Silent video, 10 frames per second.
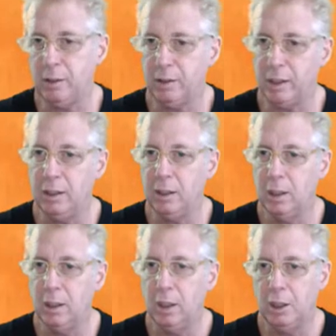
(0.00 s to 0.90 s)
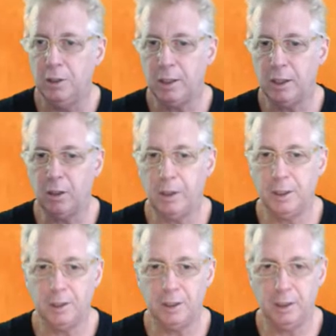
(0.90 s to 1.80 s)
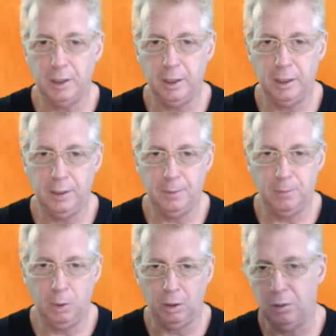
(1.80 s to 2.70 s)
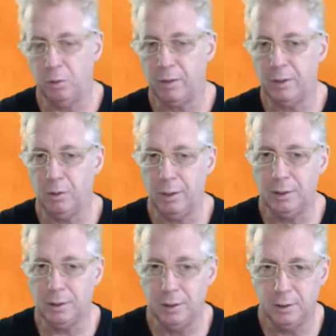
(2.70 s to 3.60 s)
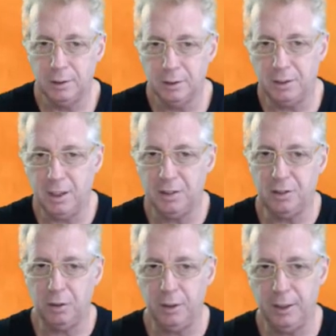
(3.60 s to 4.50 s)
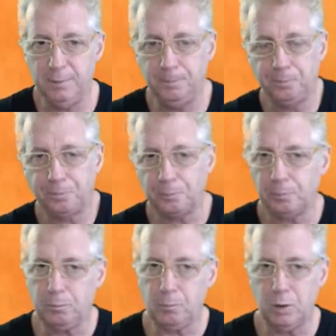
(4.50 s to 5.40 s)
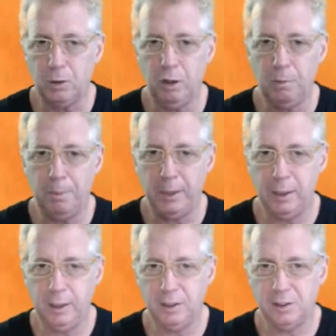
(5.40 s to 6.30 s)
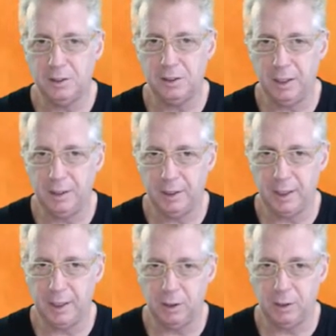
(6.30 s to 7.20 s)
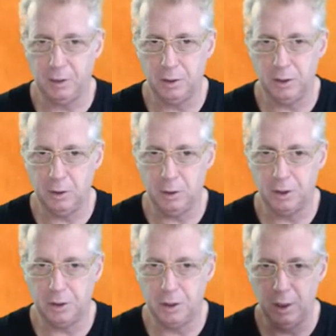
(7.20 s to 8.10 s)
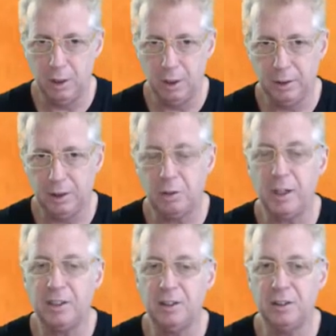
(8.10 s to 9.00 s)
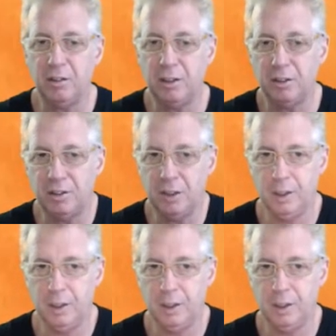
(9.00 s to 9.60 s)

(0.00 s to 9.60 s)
Okay, you can call it well, whatever you want. There it is, loading. Google Play is saying that I'm going to use the Trekkies and Terrans